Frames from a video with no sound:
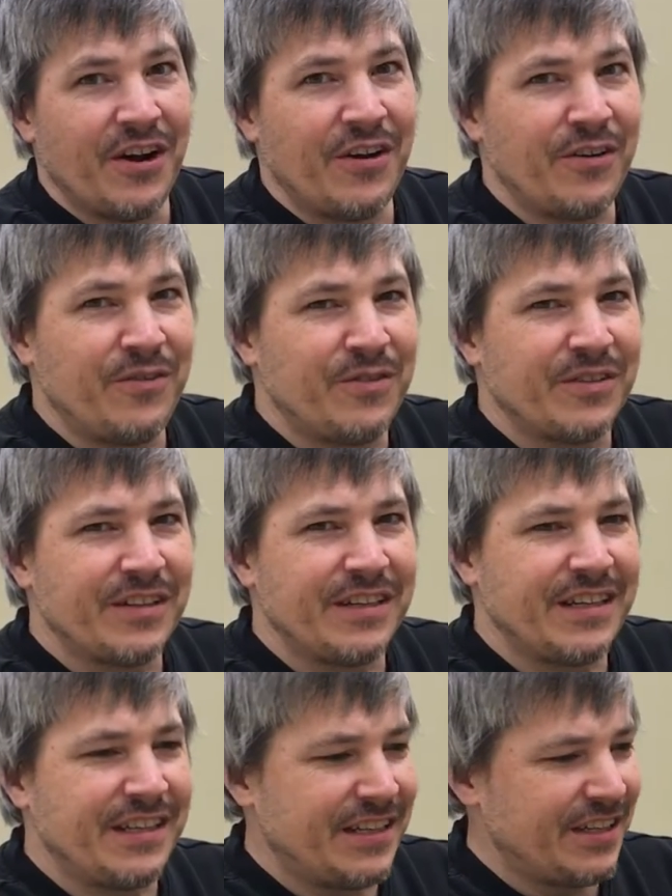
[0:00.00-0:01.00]

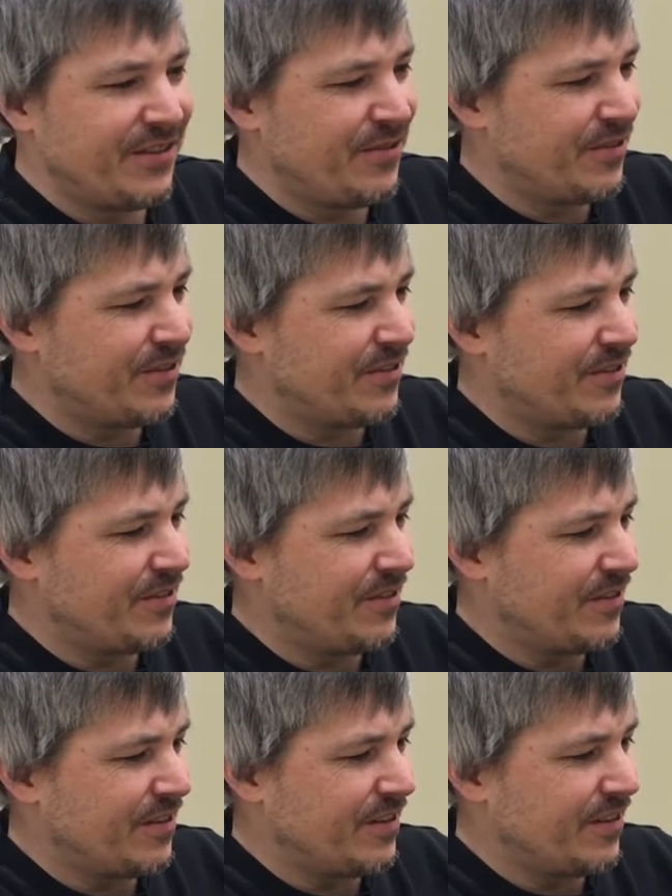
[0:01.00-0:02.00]
hopefully this will